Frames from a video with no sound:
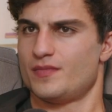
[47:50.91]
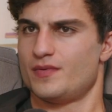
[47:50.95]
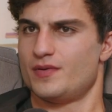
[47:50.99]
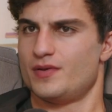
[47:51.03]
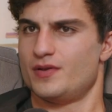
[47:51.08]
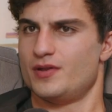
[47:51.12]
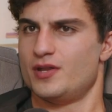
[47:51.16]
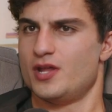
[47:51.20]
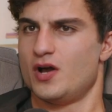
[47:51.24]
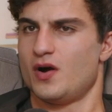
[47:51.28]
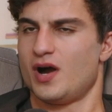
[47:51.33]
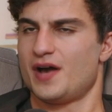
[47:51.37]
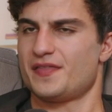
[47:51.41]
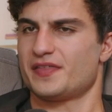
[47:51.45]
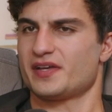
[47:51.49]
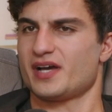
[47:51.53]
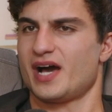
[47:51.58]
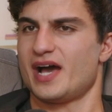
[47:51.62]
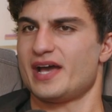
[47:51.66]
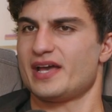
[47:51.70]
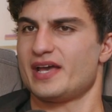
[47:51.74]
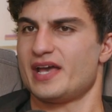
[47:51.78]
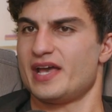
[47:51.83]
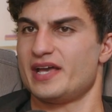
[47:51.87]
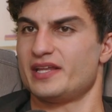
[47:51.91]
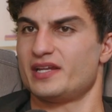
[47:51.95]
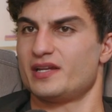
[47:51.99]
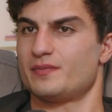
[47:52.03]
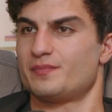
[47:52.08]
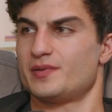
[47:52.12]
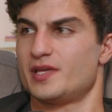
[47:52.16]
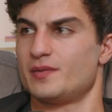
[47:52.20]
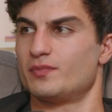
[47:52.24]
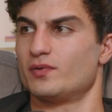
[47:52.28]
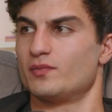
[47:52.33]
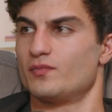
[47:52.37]
No, I, I think know. I hated
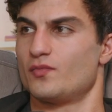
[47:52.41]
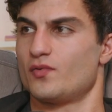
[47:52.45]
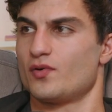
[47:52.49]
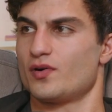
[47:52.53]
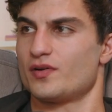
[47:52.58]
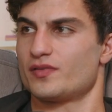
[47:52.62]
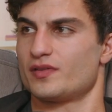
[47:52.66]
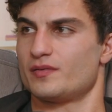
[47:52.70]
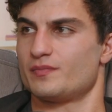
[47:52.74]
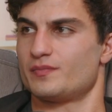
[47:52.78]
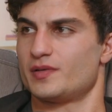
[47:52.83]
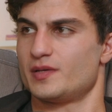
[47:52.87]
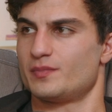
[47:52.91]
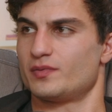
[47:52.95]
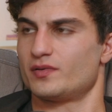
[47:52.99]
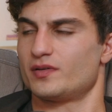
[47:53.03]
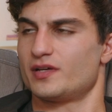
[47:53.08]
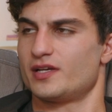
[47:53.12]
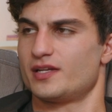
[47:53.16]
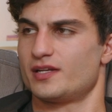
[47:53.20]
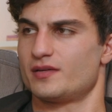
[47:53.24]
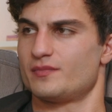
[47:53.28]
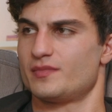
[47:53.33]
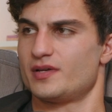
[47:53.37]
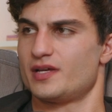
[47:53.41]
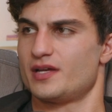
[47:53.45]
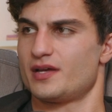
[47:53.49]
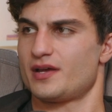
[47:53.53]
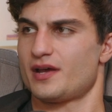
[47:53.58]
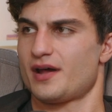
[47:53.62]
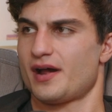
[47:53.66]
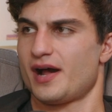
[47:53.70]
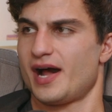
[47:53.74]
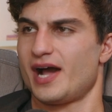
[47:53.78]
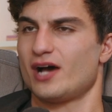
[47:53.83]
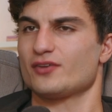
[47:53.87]
people more than people hated me.
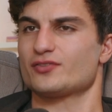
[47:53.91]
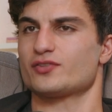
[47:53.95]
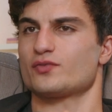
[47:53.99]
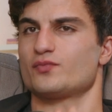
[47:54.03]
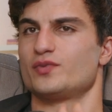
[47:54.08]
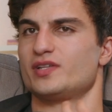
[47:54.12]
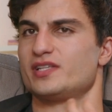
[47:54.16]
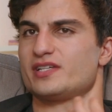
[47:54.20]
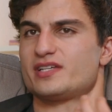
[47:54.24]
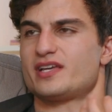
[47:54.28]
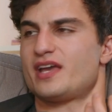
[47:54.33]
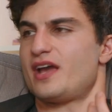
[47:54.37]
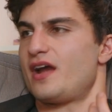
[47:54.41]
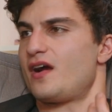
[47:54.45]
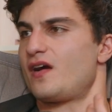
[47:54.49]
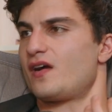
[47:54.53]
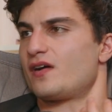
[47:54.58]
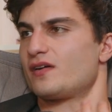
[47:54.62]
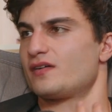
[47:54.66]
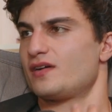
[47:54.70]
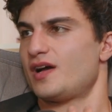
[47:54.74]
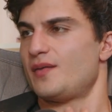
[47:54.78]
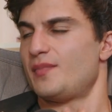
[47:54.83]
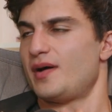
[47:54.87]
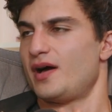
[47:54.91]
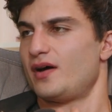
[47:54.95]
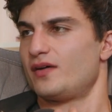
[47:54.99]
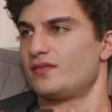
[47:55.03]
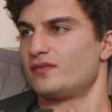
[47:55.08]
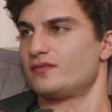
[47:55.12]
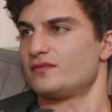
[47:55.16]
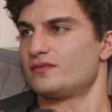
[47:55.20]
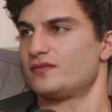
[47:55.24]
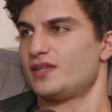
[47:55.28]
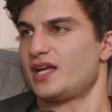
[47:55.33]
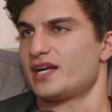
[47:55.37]
I also really care about
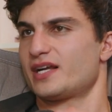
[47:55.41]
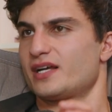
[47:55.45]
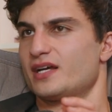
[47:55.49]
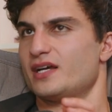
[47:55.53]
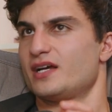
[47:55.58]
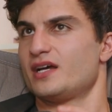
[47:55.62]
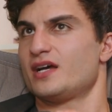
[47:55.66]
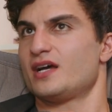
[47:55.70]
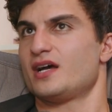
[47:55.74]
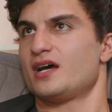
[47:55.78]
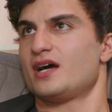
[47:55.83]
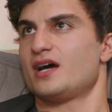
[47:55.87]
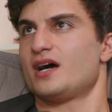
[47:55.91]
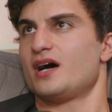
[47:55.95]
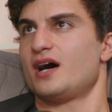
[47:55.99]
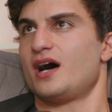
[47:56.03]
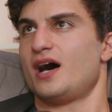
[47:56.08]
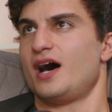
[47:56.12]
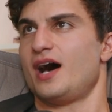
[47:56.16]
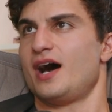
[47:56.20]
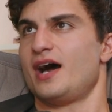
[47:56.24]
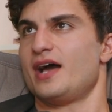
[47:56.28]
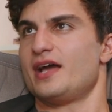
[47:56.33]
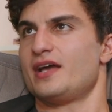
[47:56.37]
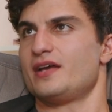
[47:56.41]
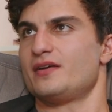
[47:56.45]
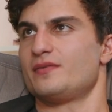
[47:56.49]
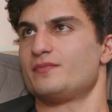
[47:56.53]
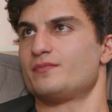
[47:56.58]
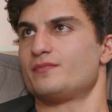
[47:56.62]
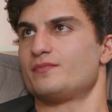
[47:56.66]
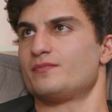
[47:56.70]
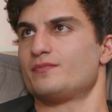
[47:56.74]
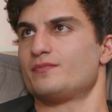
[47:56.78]
like I.